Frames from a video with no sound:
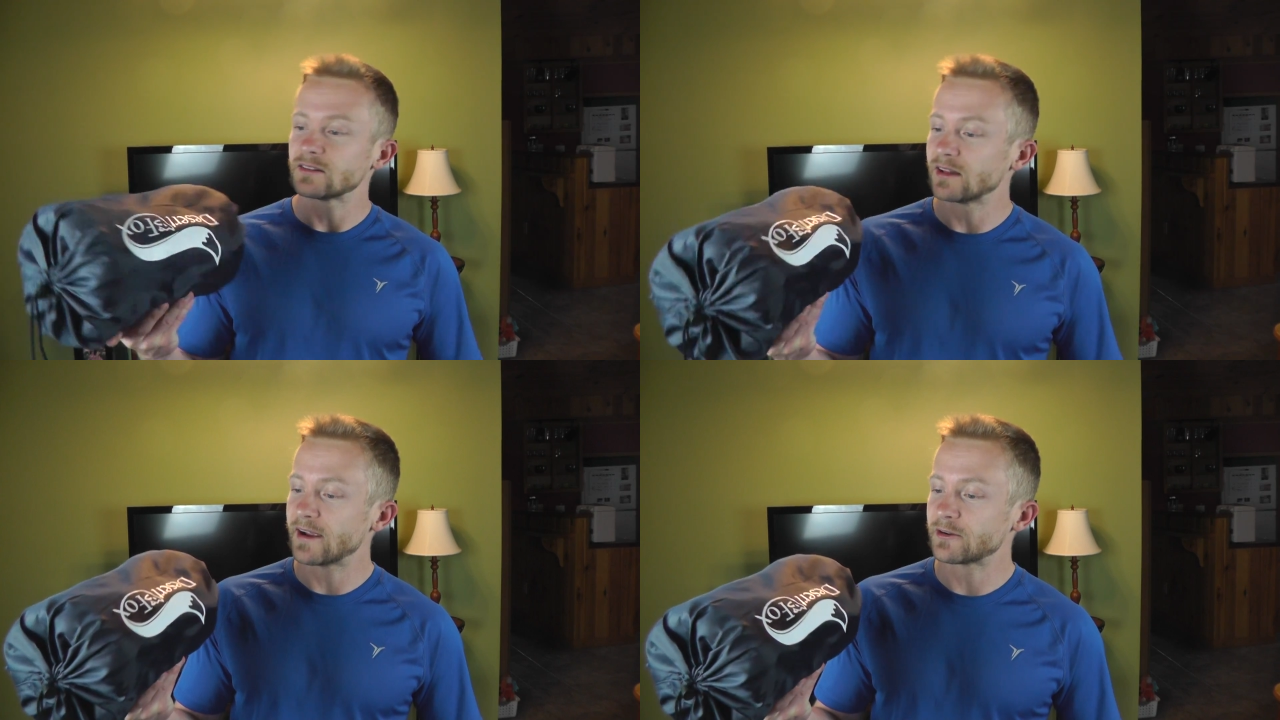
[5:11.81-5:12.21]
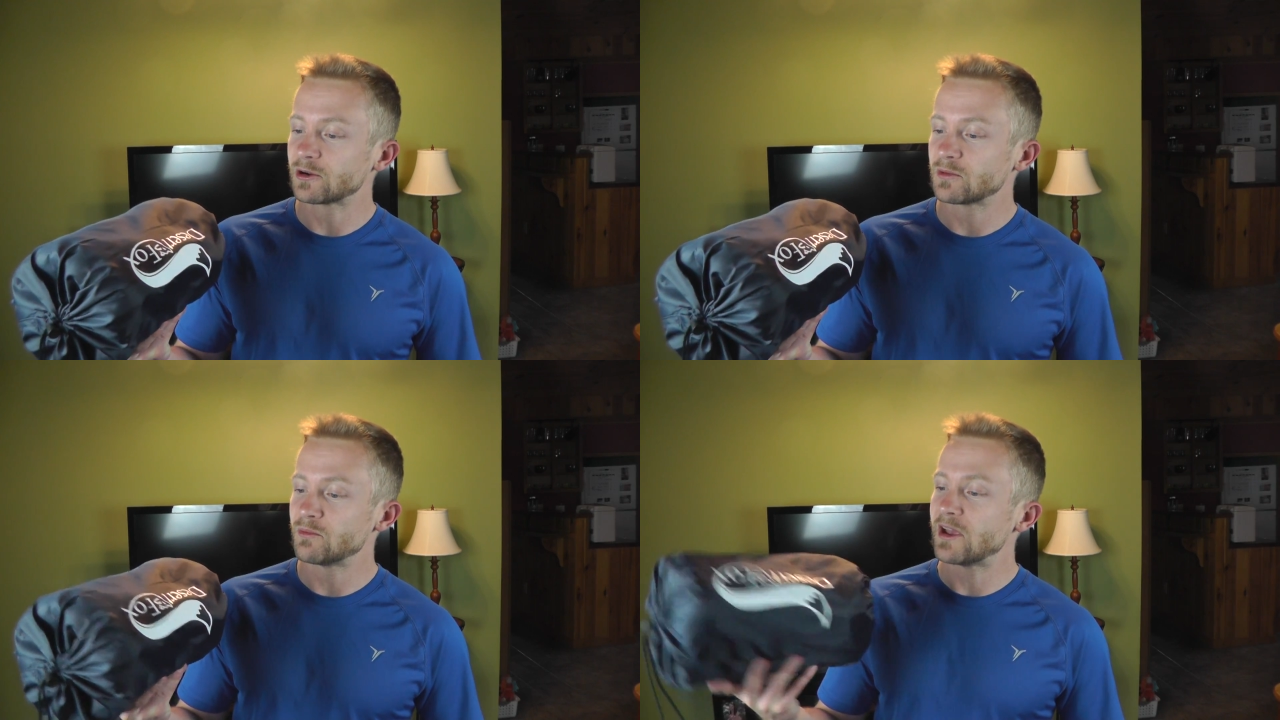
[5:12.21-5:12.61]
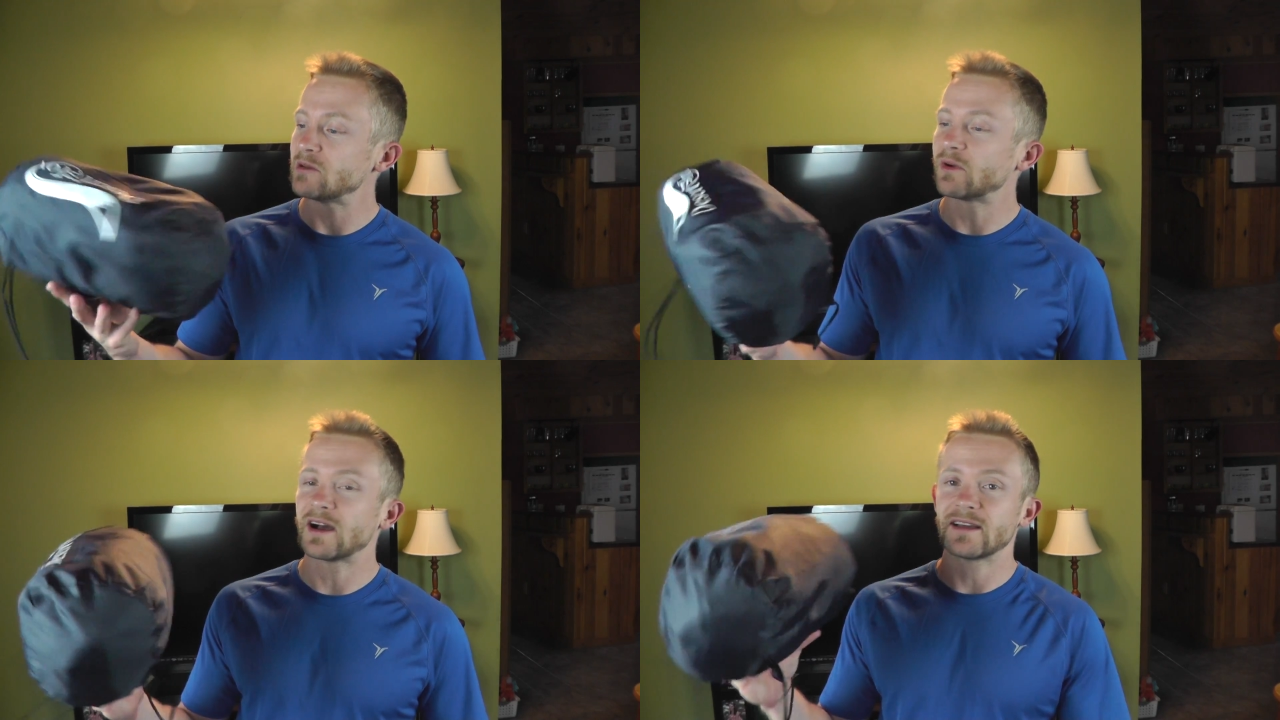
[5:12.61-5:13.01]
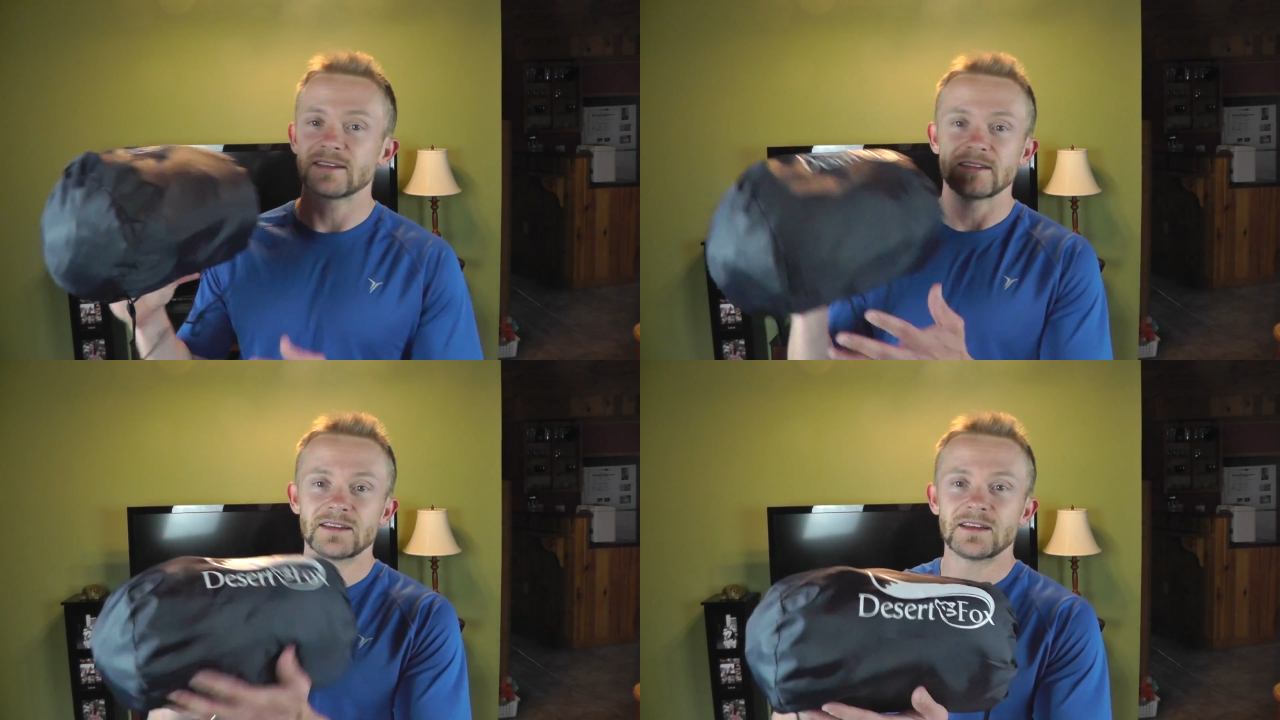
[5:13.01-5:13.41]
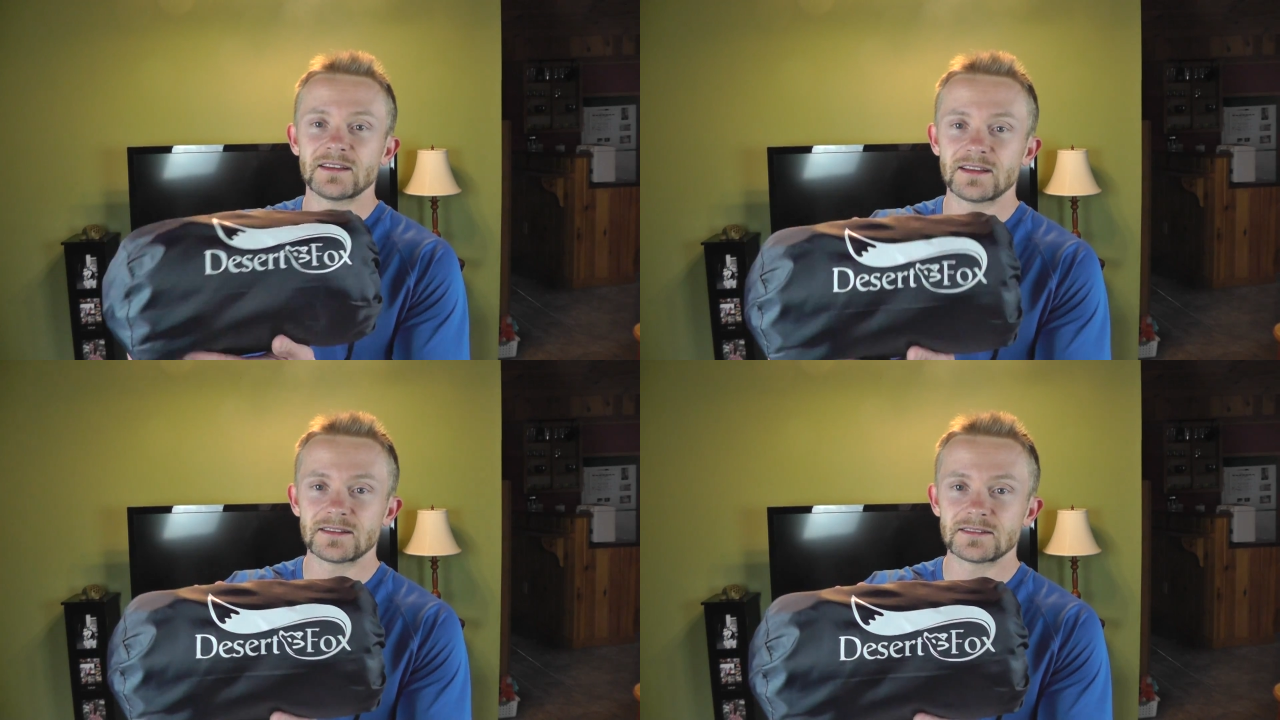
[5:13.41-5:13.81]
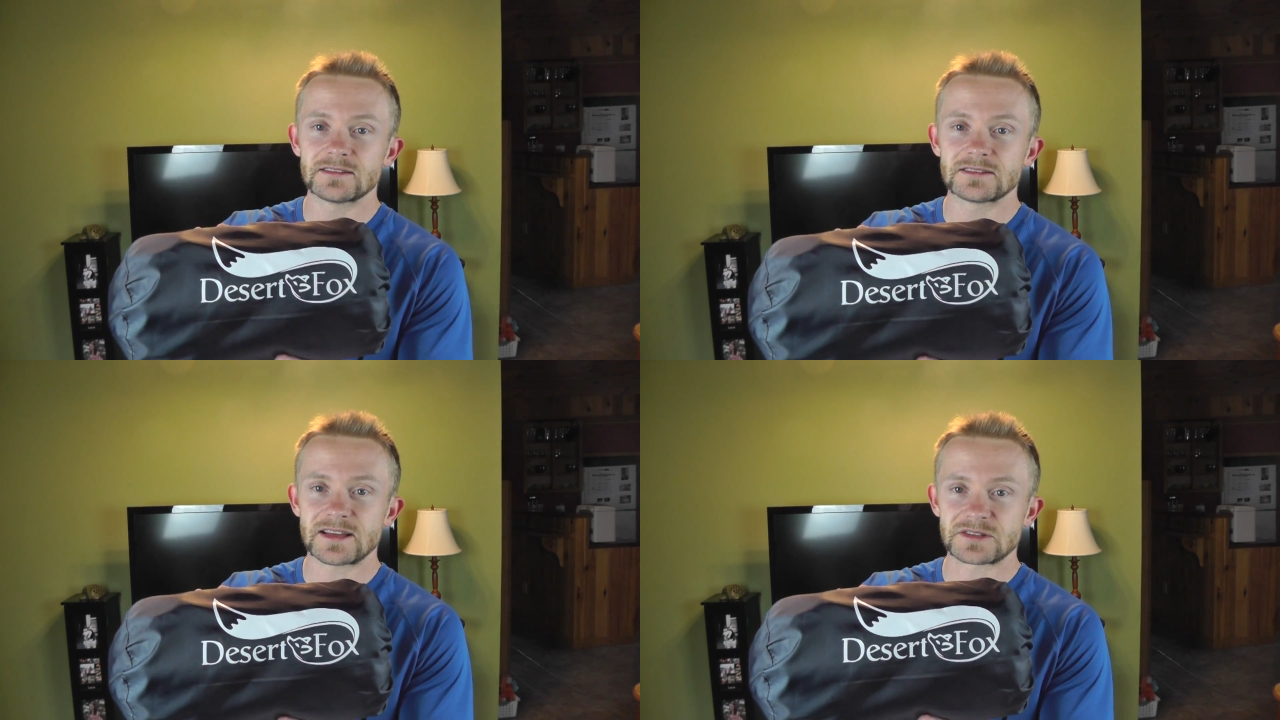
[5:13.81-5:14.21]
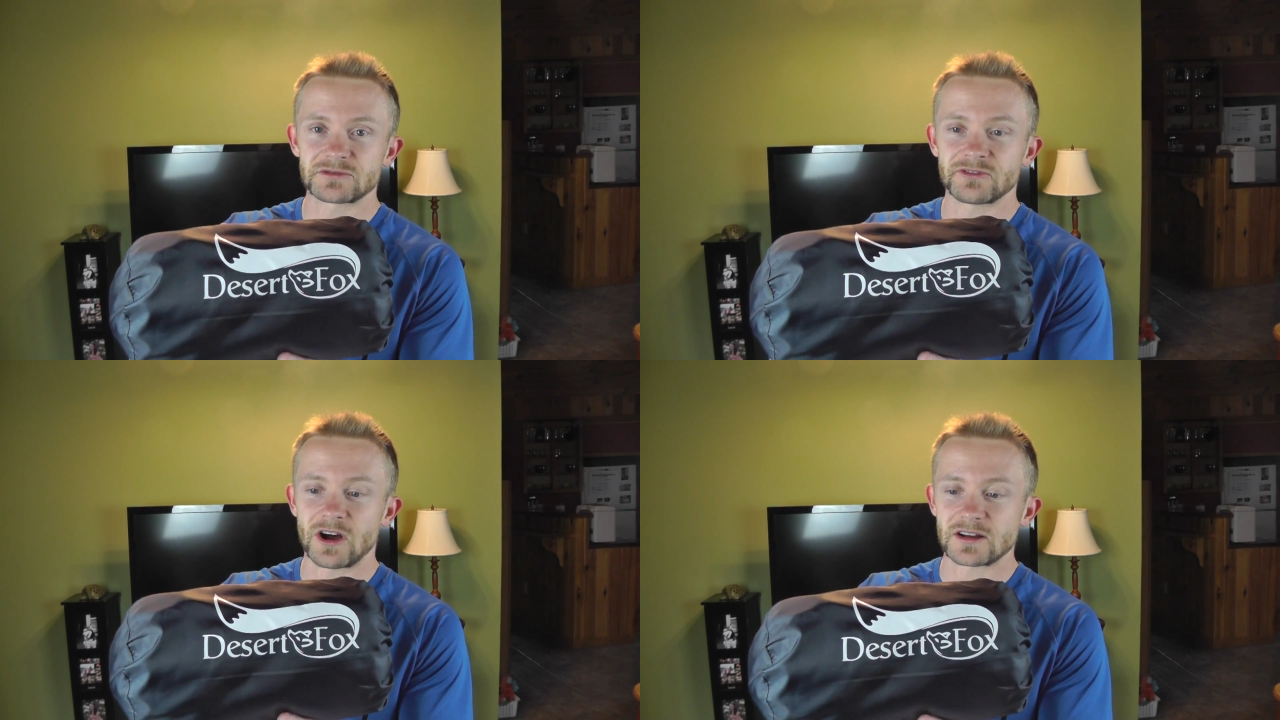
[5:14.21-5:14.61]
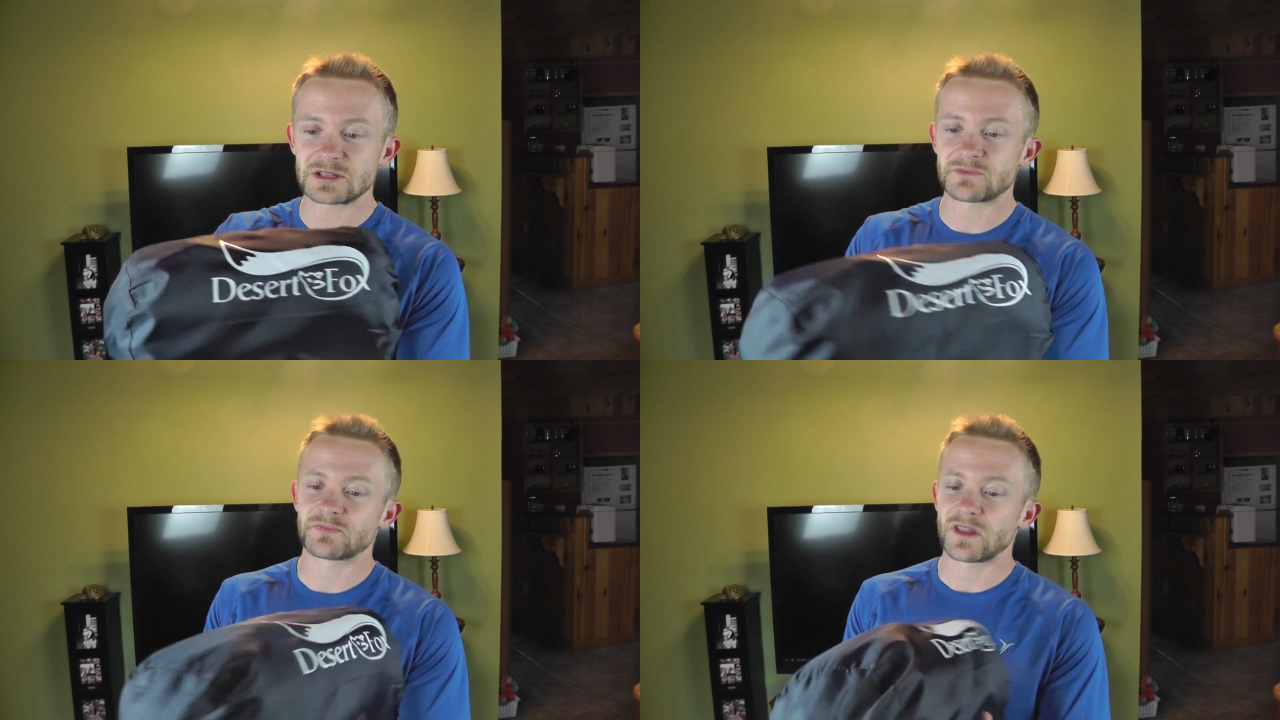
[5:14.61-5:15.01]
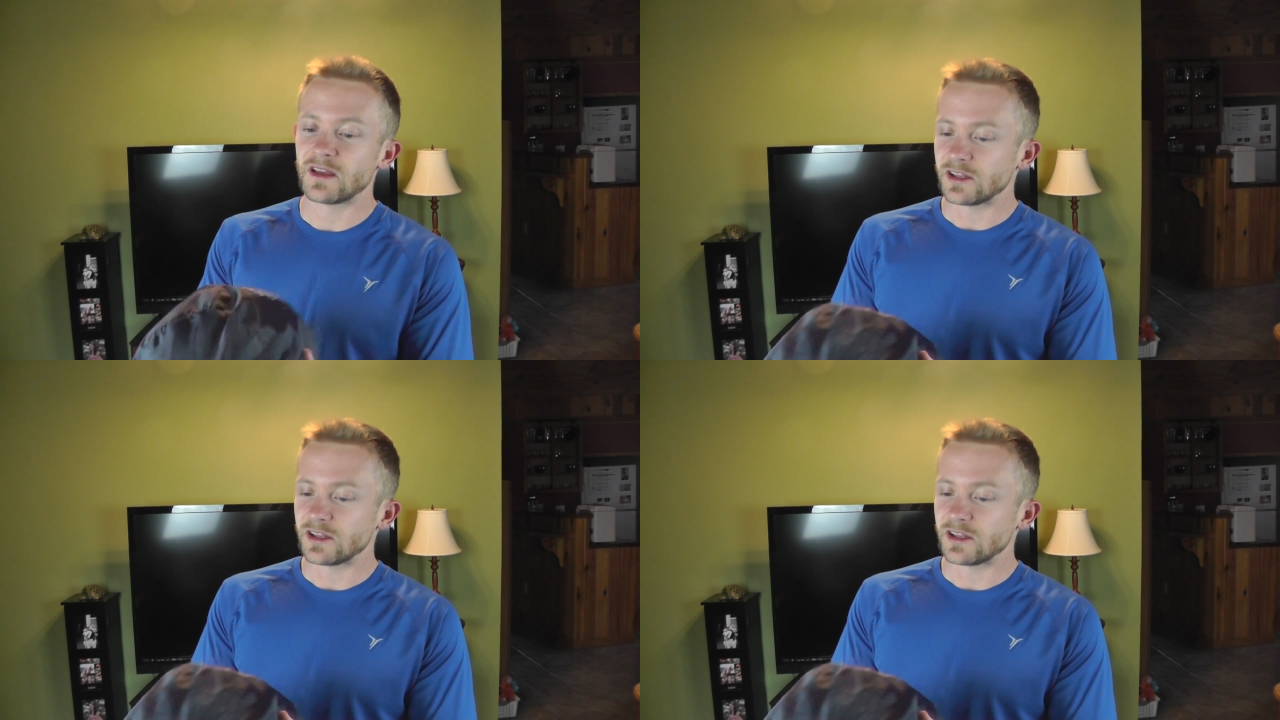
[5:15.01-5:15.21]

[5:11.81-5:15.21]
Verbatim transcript: liner made by Desert Fox.